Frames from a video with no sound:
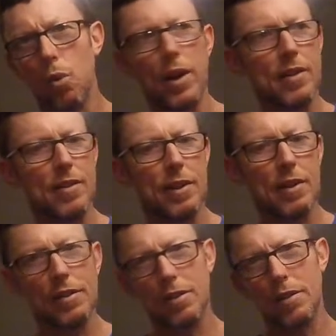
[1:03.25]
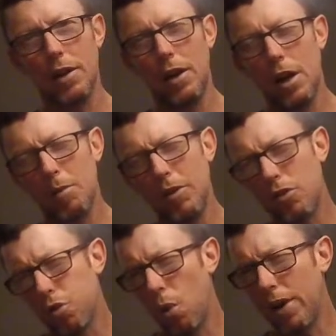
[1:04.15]

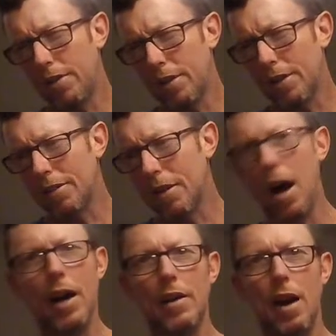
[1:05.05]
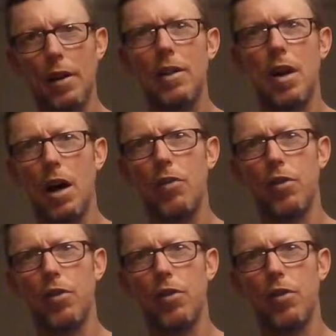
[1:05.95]
$26,999